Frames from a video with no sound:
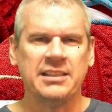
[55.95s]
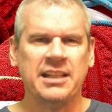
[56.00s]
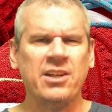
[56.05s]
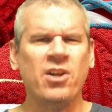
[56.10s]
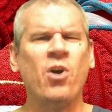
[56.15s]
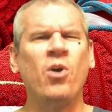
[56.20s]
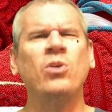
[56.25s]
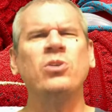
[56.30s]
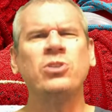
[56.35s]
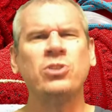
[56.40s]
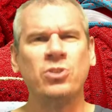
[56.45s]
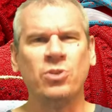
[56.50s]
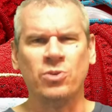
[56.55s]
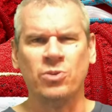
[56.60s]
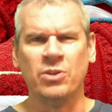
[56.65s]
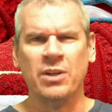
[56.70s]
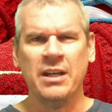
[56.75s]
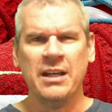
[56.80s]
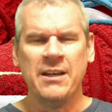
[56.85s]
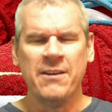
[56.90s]
And
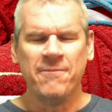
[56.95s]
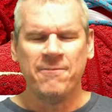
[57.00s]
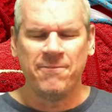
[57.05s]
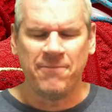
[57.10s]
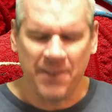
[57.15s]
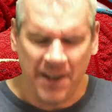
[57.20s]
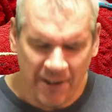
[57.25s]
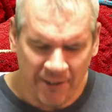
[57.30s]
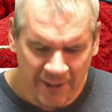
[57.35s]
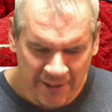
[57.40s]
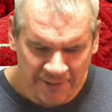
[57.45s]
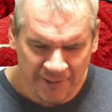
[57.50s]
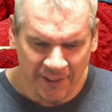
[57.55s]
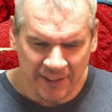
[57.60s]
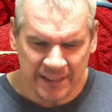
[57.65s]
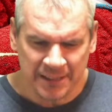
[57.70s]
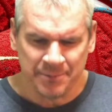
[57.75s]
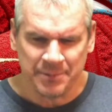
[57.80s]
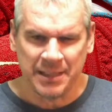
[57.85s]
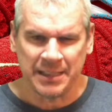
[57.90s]
also, very
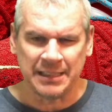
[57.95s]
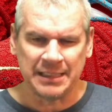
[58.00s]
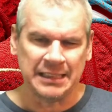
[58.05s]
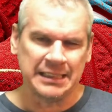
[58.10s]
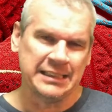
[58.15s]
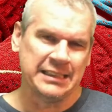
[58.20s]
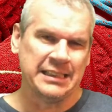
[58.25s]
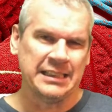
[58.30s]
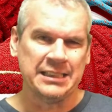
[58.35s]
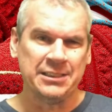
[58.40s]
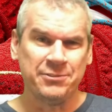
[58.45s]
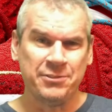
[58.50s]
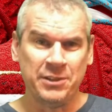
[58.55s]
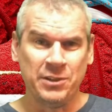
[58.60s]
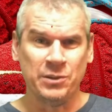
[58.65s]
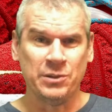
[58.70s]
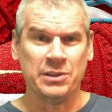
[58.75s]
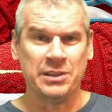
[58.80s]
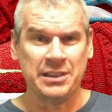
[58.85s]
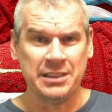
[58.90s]
fundamentally to this
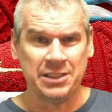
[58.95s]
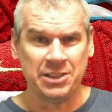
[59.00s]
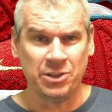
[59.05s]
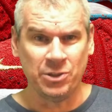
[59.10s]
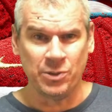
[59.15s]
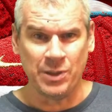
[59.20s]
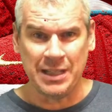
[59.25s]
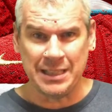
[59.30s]
video, to this shoe,